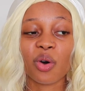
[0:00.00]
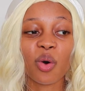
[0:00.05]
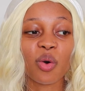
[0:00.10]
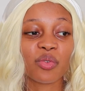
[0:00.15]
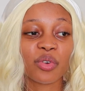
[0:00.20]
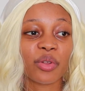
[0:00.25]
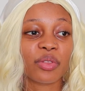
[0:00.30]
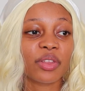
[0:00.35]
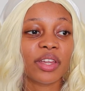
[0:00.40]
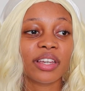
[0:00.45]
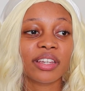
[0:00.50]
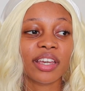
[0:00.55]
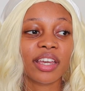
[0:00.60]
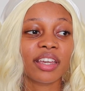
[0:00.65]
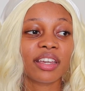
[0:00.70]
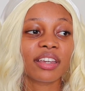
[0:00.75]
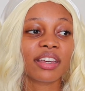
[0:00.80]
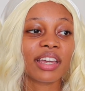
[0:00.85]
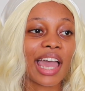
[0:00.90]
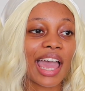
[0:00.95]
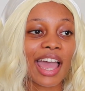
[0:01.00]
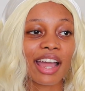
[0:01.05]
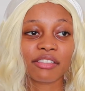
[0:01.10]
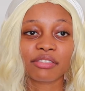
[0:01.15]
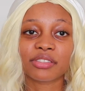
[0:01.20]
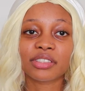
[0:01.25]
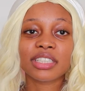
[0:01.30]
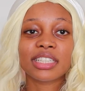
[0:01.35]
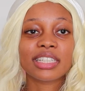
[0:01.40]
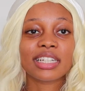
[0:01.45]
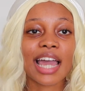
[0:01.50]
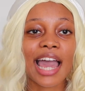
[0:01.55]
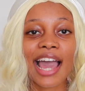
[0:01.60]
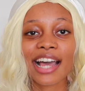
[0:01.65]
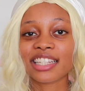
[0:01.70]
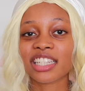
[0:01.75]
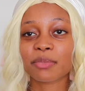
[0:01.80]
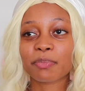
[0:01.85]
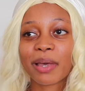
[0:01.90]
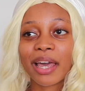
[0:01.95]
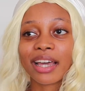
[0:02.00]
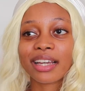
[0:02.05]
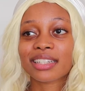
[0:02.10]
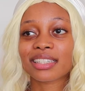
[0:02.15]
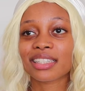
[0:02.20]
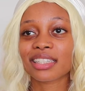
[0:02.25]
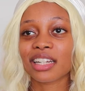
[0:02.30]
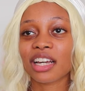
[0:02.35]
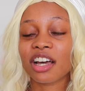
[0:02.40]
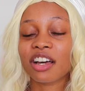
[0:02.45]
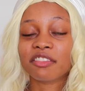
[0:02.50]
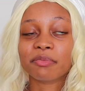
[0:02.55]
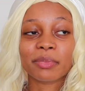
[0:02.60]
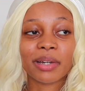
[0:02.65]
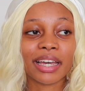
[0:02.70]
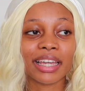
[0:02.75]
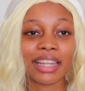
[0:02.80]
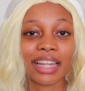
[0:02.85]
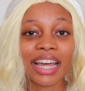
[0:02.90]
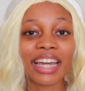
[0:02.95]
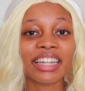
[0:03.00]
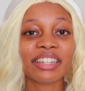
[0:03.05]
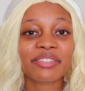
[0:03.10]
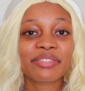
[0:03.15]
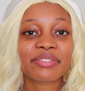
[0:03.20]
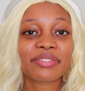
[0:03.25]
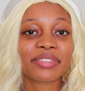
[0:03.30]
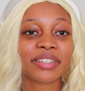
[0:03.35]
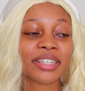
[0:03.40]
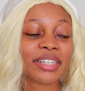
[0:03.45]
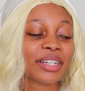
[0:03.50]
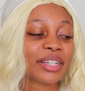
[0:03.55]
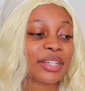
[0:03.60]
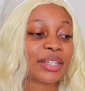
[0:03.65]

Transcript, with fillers: overthinking every aspect of my life.